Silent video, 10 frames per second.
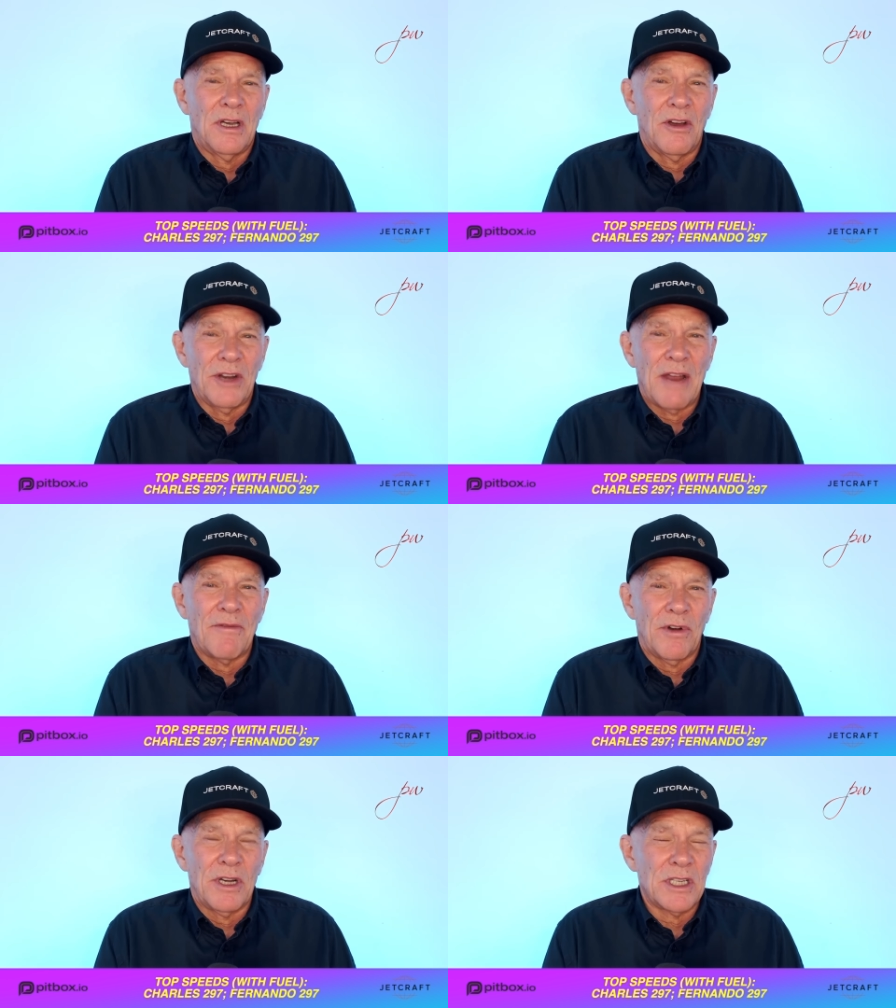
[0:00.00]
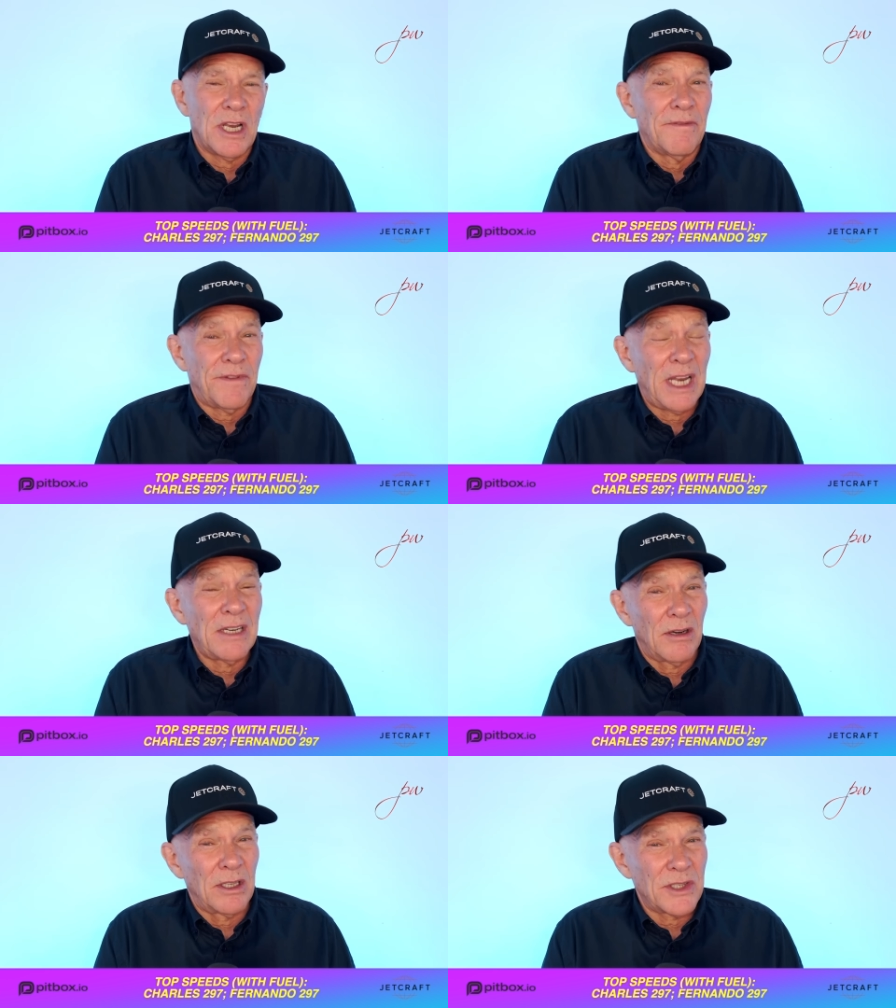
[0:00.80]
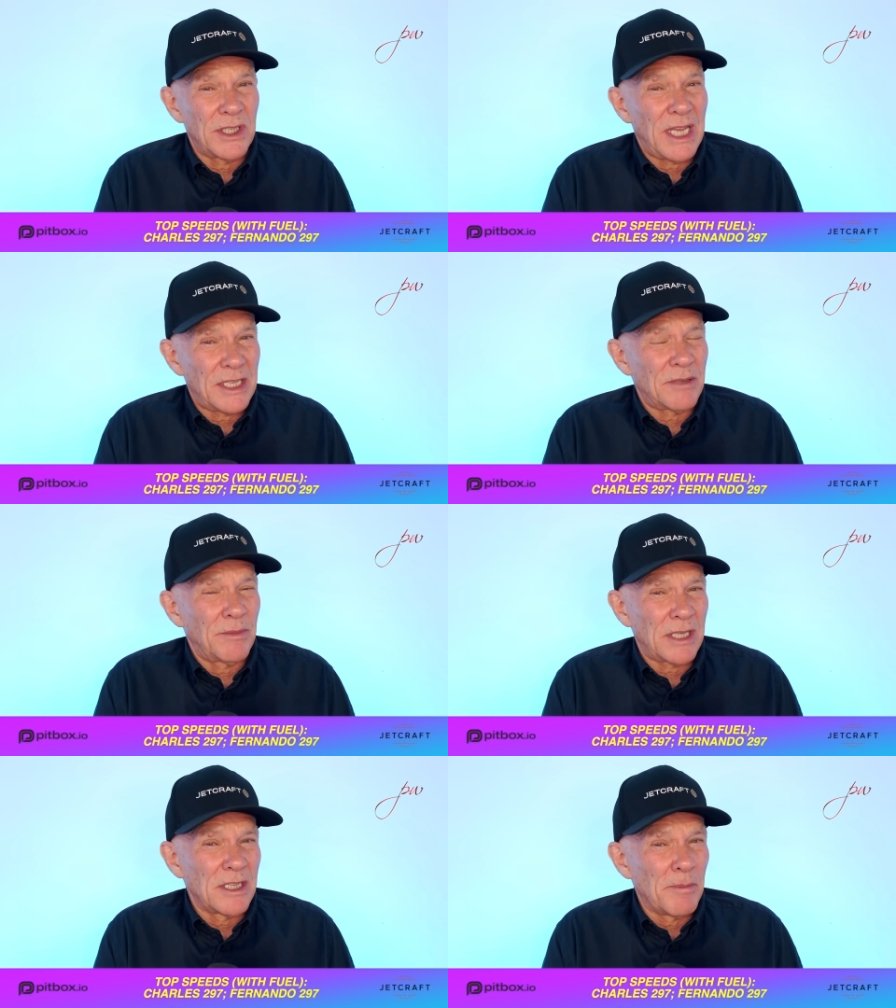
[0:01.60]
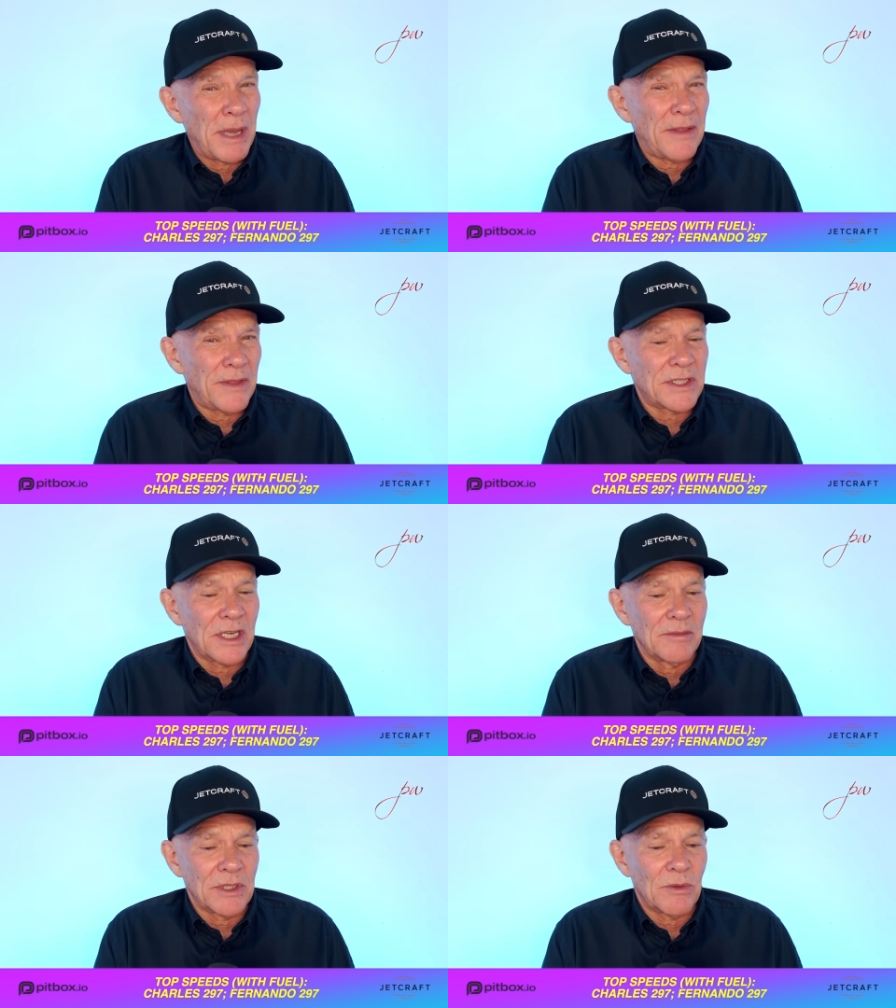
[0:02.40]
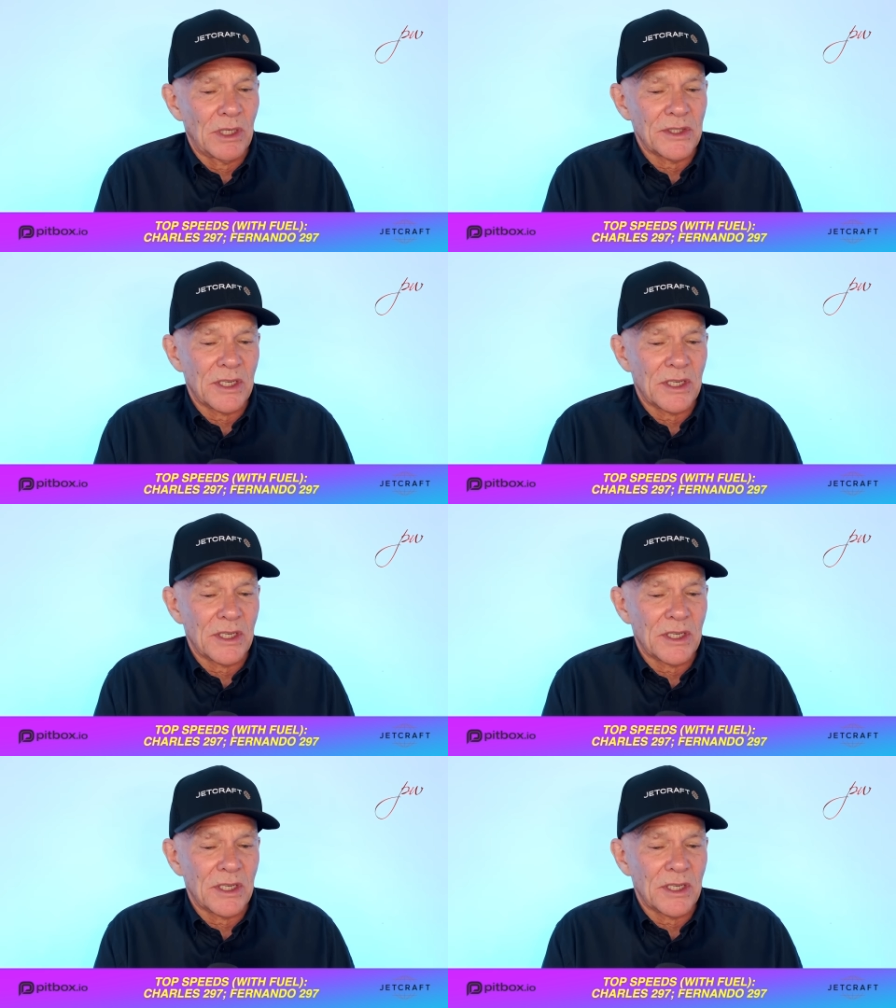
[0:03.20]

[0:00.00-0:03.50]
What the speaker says: On average, and Fernando Alonso in the Aston Martin about the same as well.